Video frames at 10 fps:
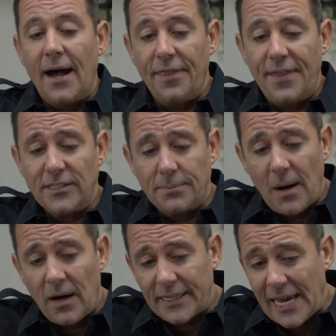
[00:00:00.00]
This
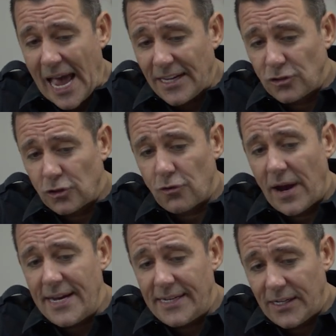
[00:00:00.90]
market has
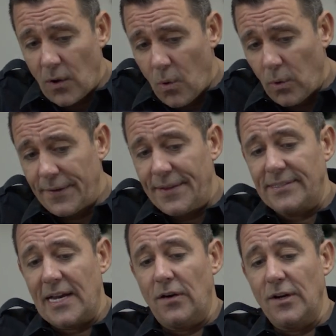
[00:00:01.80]
traded all in
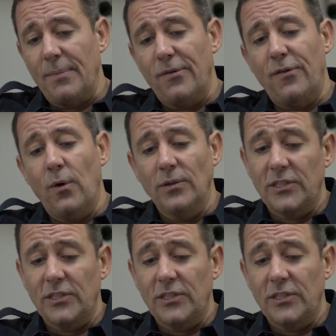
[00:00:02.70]
this area before.